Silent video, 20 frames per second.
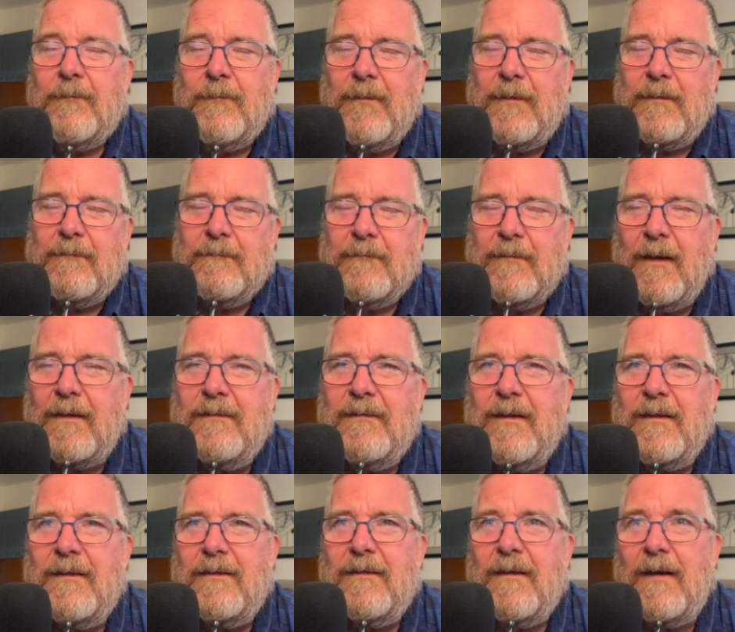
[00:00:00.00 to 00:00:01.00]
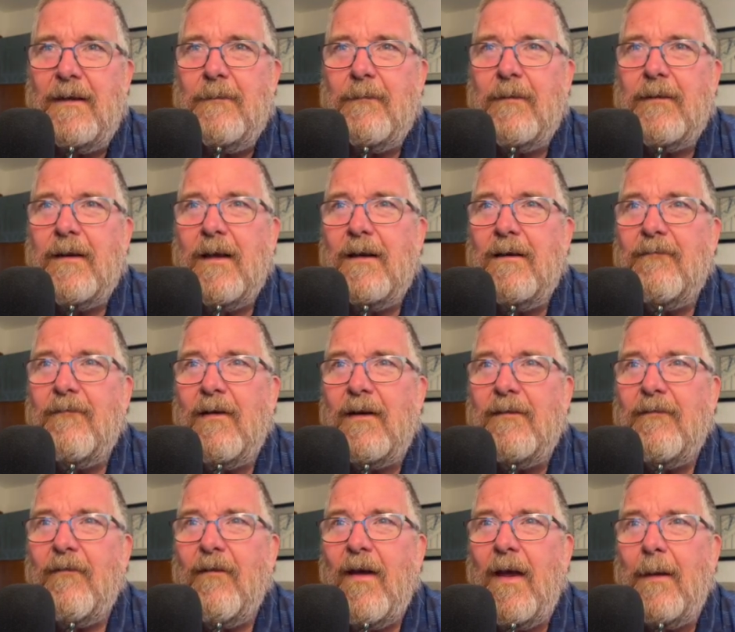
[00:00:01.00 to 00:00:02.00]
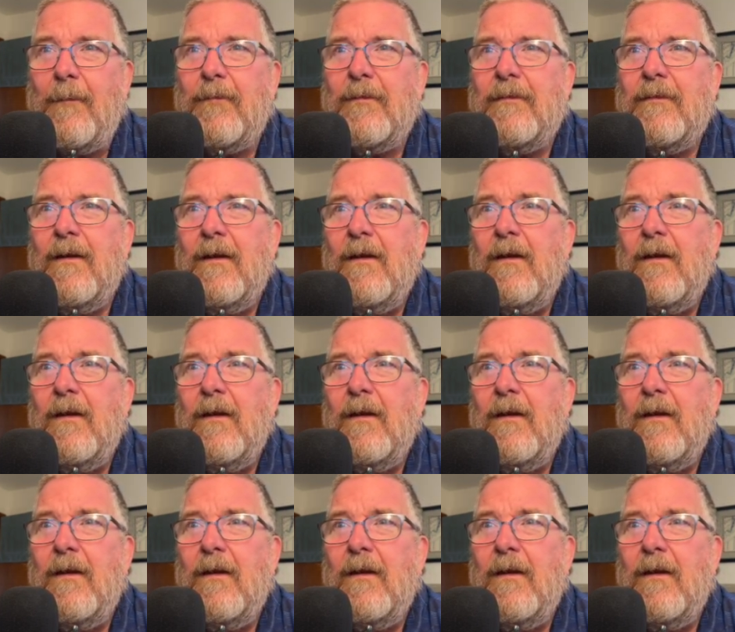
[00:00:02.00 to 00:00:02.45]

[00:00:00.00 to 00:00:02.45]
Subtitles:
but I did it anyway, kind of out of habit.